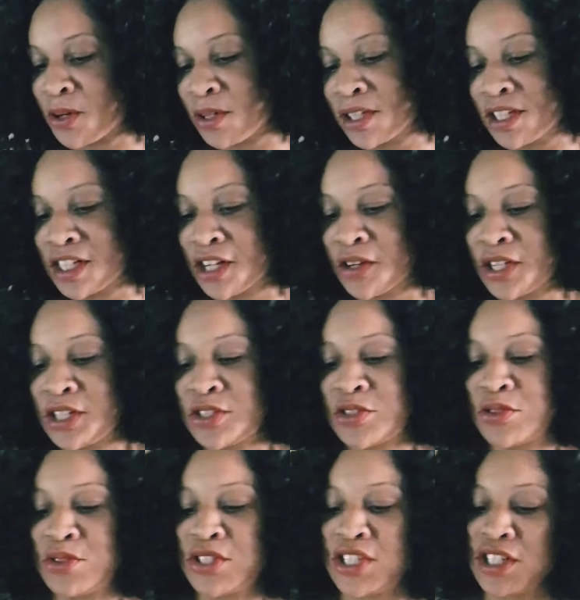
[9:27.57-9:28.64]
culinary,
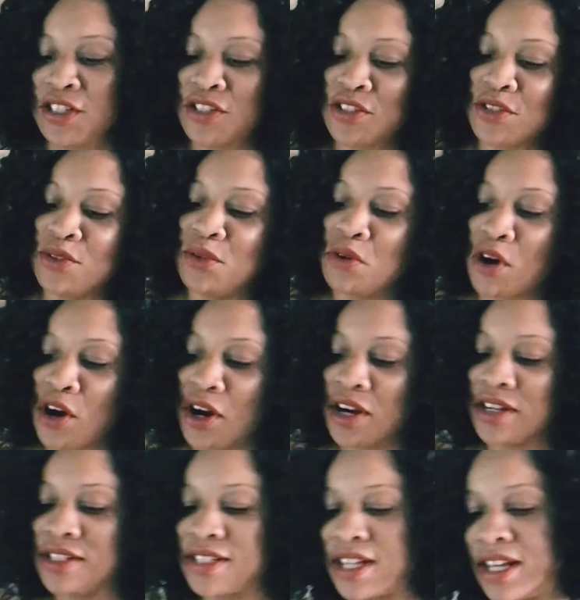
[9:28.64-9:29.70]
jujitsu,
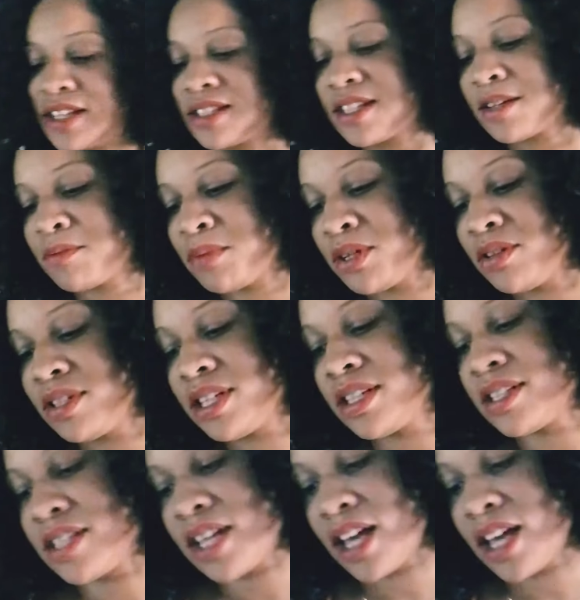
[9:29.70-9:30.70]
art, dancing, building,